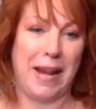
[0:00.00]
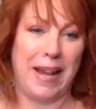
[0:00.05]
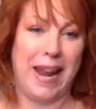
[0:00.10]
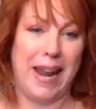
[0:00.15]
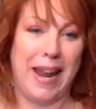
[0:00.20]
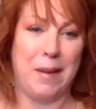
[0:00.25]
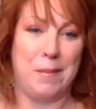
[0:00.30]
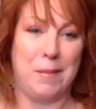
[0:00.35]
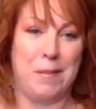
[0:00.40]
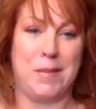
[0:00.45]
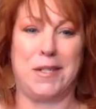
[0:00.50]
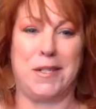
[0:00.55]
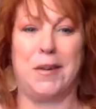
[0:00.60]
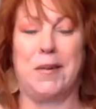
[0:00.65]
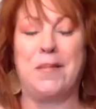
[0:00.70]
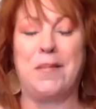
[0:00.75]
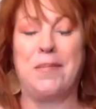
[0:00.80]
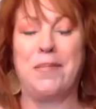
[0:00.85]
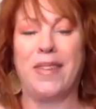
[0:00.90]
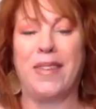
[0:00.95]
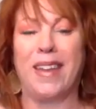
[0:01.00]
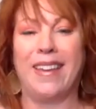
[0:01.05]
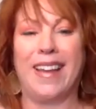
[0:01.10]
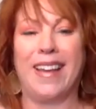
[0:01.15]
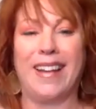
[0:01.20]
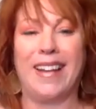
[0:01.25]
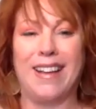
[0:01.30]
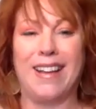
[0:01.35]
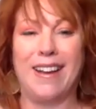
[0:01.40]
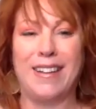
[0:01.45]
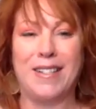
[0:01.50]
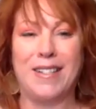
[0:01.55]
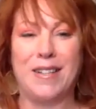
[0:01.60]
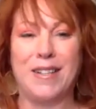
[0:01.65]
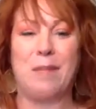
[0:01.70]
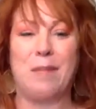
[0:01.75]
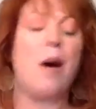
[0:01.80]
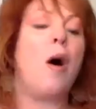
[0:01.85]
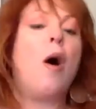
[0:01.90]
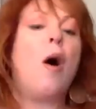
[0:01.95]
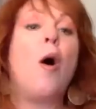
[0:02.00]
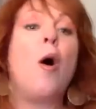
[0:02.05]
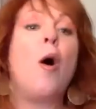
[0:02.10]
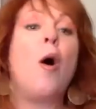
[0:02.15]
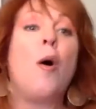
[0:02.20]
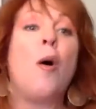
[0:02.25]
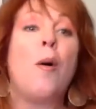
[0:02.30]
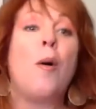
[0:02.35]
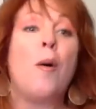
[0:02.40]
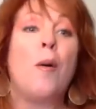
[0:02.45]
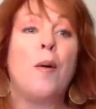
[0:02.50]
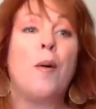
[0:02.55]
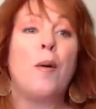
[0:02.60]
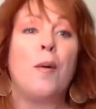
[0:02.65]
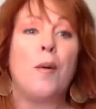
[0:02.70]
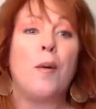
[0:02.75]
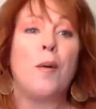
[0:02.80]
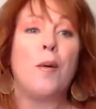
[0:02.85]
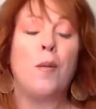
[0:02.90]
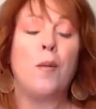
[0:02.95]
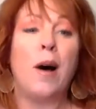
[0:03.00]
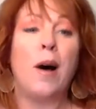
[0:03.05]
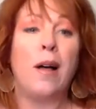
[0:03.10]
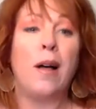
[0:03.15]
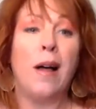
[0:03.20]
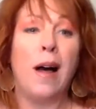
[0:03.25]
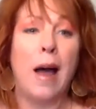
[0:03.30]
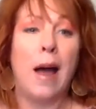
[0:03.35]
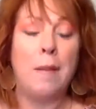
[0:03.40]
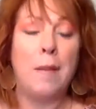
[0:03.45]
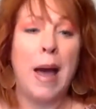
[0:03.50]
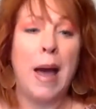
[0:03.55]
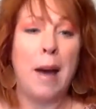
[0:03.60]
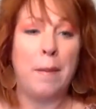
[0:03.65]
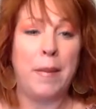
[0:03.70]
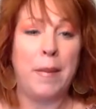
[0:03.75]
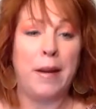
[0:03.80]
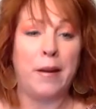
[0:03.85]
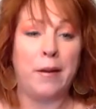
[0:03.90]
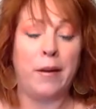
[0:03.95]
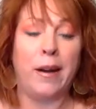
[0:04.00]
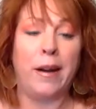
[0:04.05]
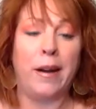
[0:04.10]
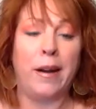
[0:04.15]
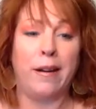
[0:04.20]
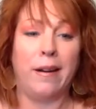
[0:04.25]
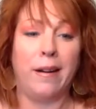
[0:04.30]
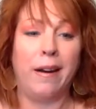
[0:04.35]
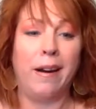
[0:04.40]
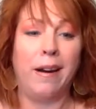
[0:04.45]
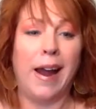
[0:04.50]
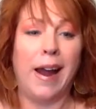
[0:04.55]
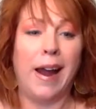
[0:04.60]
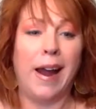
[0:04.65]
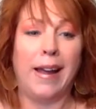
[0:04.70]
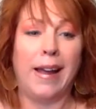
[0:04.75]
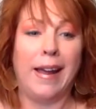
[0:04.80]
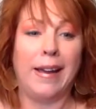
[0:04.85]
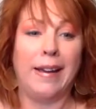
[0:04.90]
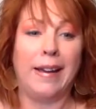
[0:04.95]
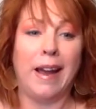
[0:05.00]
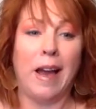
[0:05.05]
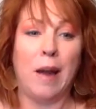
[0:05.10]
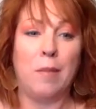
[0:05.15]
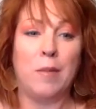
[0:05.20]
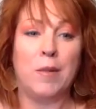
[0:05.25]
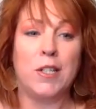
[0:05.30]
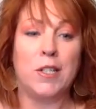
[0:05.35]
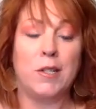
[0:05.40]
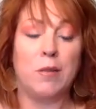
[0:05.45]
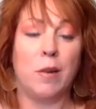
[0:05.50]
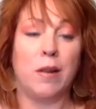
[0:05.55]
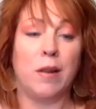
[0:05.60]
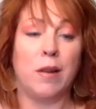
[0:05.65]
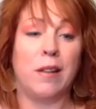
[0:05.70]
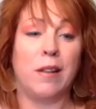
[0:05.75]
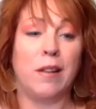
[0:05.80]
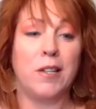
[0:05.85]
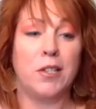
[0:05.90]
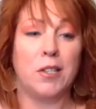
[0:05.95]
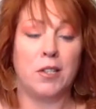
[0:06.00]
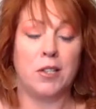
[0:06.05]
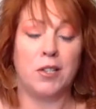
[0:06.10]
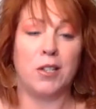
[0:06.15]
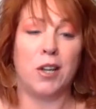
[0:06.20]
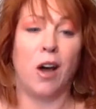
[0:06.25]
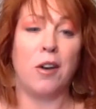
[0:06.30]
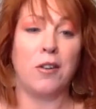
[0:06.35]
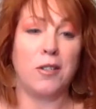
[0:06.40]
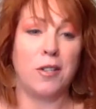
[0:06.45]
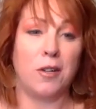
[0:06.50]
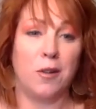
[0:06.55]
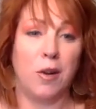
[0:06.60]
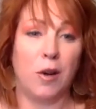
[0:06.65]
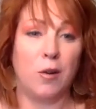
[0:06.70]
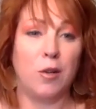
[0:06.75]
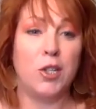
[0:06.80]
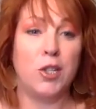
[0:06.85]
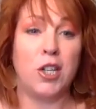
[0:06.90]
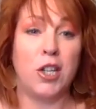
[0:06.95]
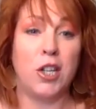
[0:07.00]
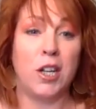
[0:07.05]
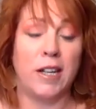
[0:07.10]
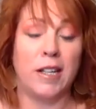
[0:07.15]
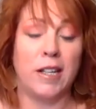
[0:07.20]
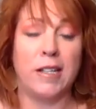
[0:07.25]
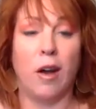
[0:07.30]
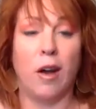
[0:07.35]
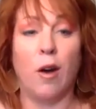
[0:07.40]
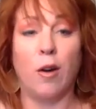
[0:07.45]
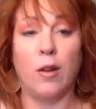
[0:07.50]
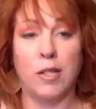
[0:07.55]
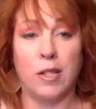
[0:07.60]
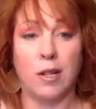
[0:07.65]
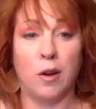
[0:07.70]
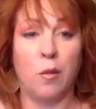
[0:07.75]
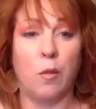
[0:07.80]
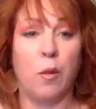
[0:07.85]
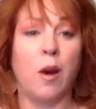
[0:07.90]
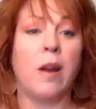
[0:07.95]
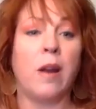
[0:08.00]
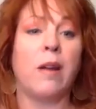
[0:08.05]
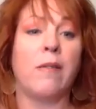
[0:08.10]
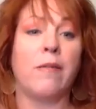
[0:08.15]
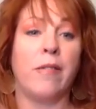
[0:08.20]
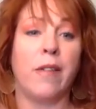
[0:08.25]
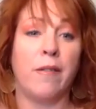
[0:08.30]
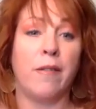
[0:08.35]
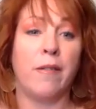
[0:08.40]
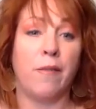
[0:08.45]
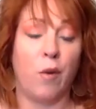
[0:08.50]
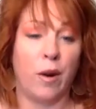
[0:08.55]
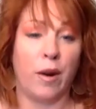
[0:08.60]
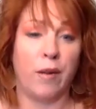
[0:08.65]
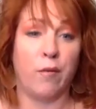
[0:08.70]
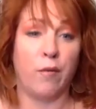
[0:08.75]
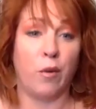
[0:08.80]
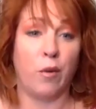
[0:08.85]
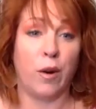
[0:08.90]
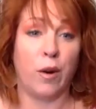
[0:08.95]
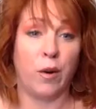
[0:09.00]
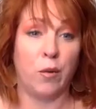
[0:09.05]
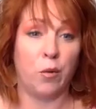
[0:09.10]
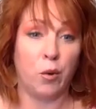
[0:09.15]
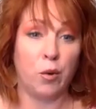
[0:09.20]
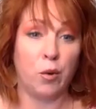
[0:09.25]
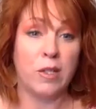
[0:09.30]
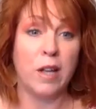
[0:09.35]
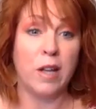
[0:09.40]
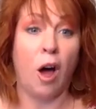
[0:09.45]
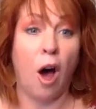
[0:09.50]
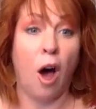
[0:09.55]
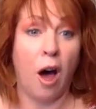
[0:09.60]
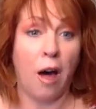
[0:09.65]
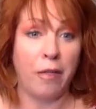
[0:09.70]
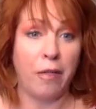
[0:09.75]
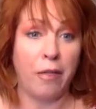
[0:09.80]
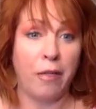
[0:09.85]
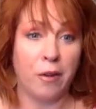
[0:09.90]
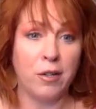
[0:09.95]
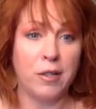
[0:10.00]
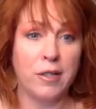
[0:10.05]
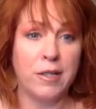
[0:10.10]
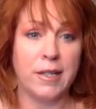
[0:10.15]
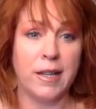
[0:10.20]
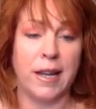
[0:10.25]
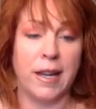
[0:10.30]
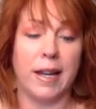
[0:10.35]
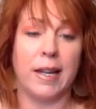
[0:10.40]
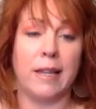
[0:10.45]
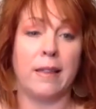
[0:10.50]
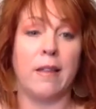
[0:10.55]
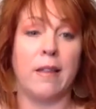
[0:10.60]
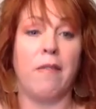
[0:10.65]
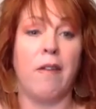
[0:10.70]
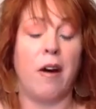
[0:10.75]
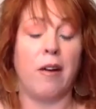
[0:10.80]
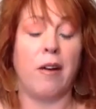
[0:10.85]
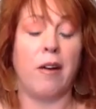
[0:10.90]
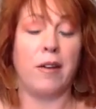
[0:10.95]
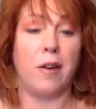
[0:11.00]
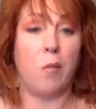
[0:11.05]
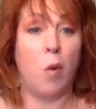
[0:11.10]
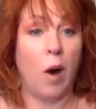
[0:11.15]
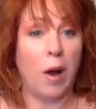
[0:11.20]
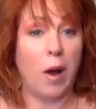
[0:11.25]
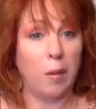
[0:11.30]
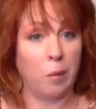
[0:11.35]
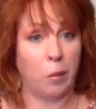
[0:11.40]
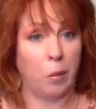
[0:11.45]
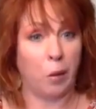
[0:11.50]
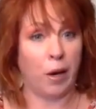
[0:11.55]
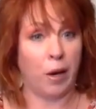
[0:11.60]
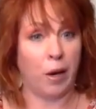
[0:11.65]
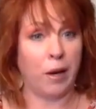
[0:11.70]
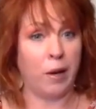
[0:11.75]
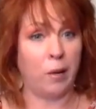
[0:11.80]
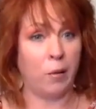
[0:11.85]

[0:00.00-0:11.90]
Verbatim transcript: name. So that's awesome. There you go. Well, I'm happy you're here. And I just want the listeners to also know she is also one of the 4040 Rules authors in the volume one book.